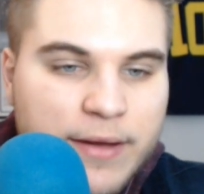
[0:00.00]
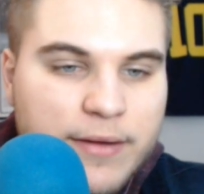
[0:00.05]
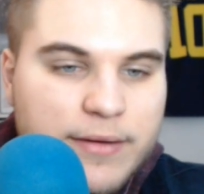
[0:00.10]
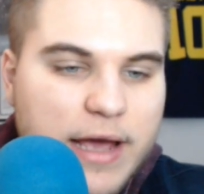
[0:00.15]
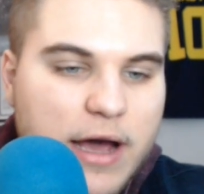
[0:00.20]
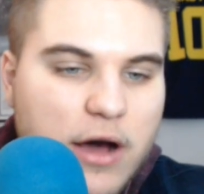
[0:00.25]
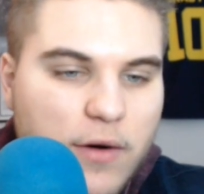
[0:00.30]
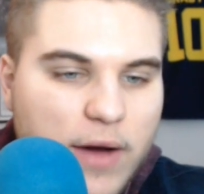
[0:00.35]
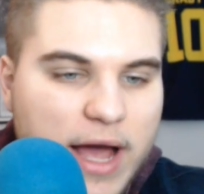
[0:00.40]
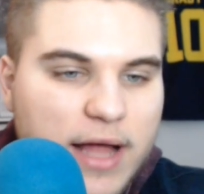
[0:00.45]

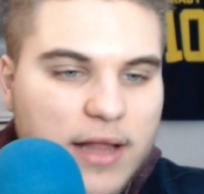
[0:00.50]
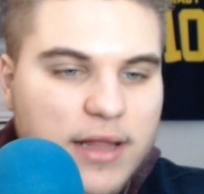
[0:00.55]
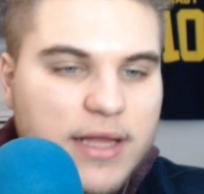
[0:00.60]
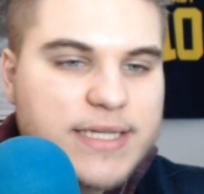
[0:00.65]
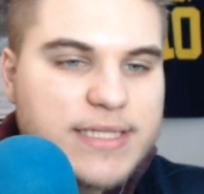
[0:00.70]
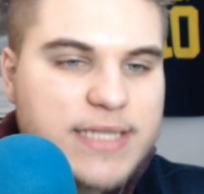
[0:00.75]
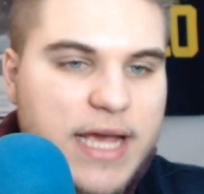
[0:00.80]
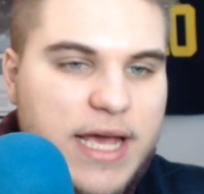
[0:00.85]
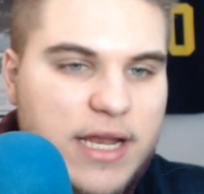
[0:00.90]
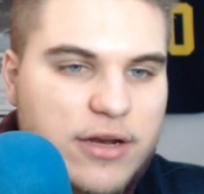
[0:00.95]
Now,
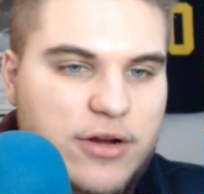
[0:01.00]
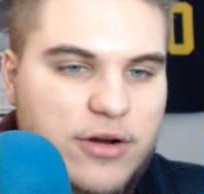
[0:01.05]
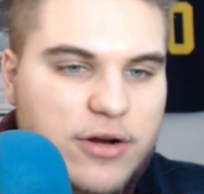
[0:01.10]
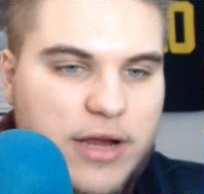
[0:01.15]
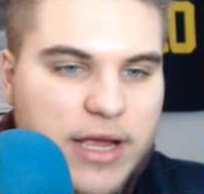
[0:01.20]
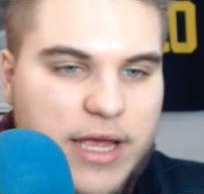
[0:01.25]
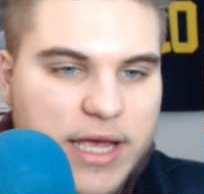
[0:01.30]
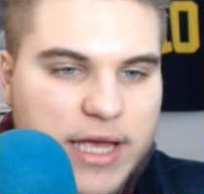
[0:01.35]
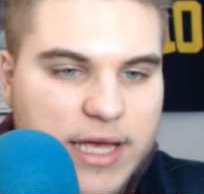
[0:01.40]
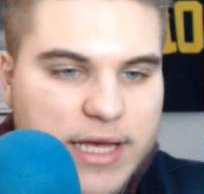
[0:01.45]

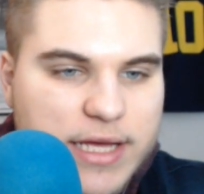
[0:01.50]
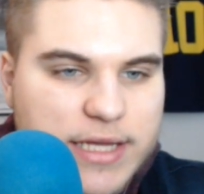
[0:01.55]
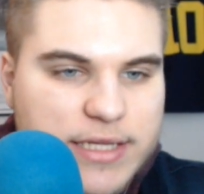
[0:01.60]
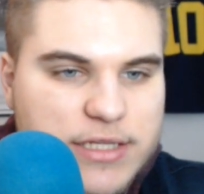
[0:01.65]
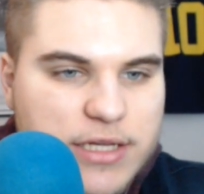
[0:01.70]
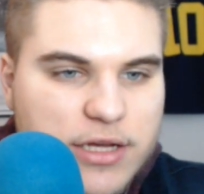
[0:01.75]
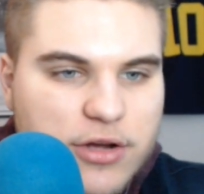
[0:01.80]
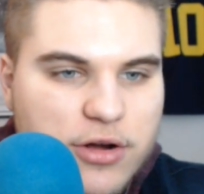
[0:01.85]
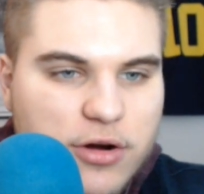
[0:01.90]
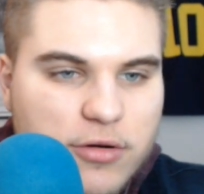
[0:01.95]
Alexander
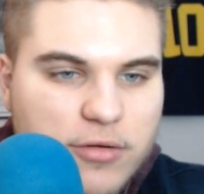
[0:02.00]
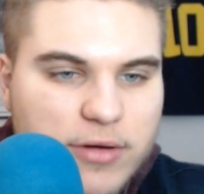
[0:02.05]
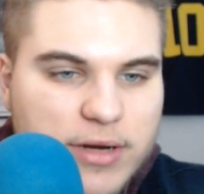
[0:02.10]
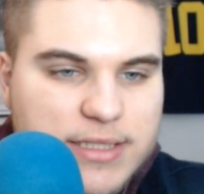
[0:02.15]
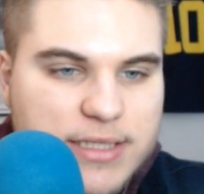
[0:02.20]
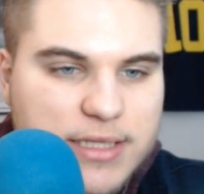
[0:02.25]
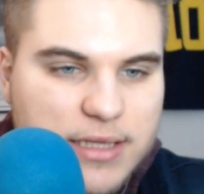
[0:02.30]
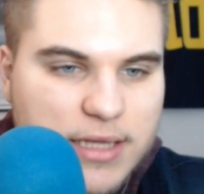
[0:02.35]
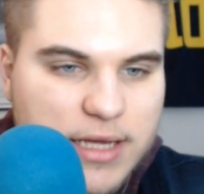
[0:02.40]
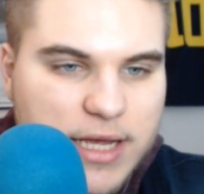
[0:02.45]
is
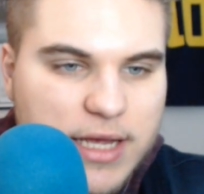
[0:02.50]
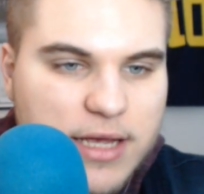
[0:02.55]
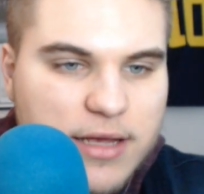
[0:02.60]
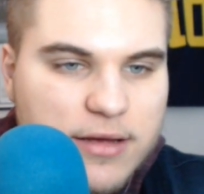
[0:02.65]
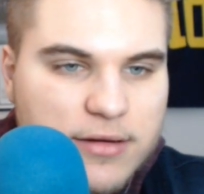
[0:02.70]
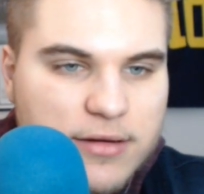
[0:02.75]
currently